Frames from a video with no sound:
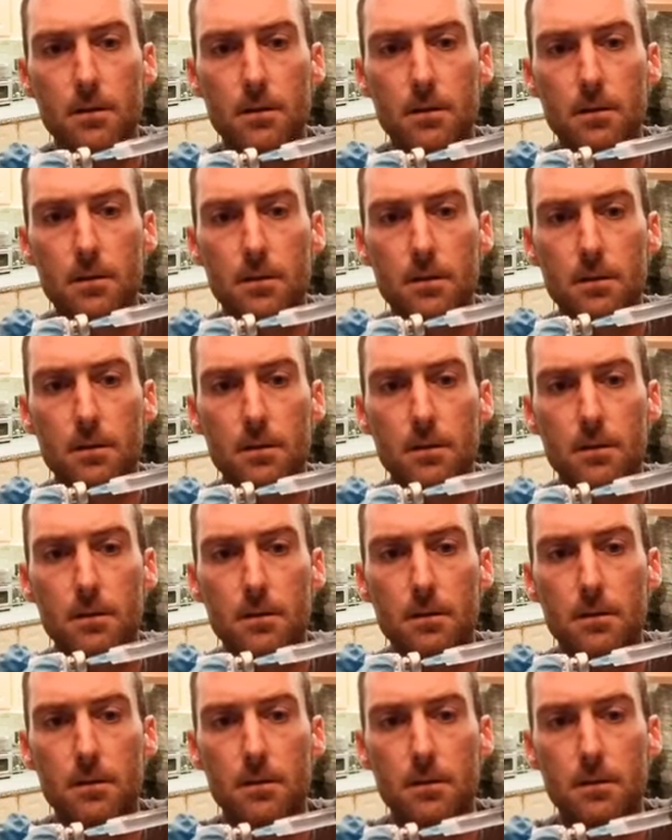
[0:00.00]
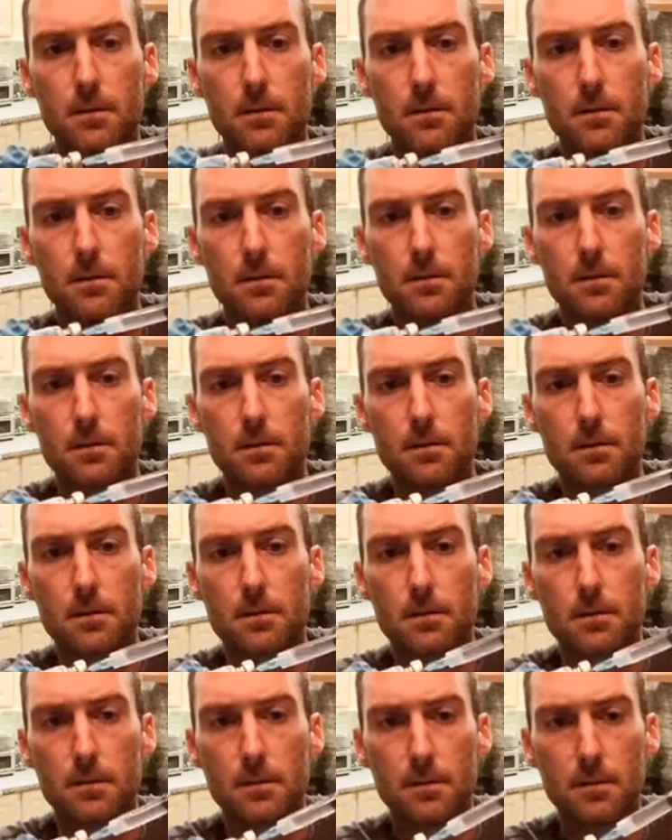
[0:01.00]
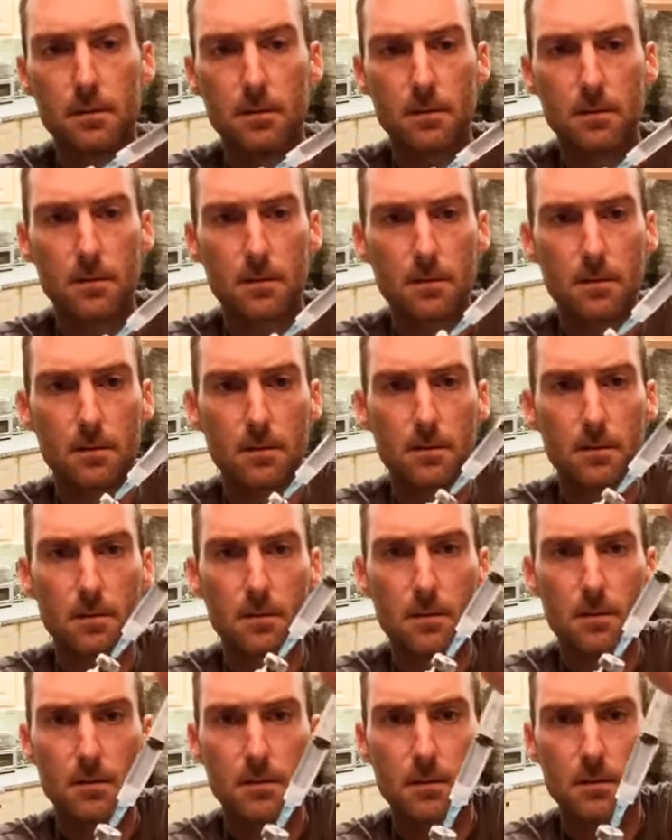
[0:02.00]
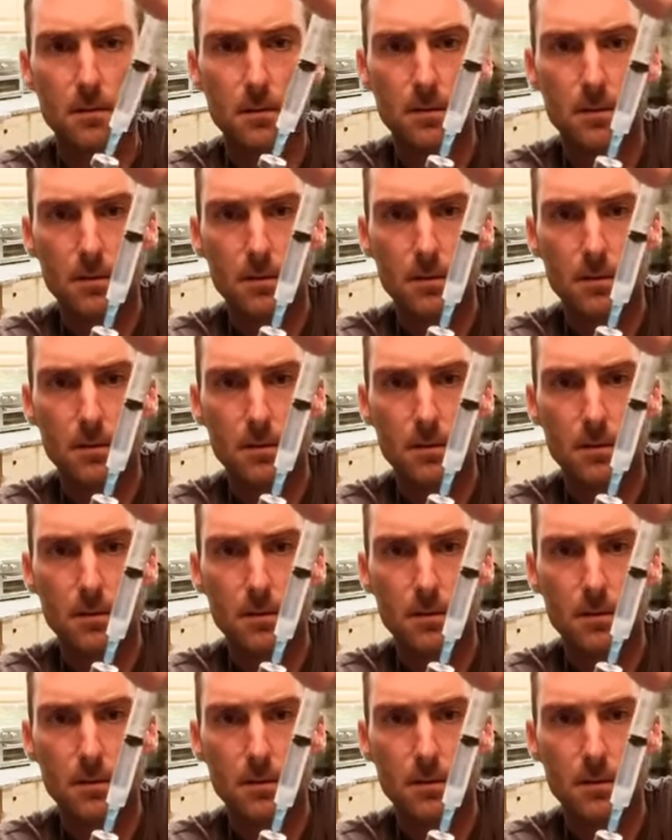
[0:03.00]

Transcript: (no one is talking)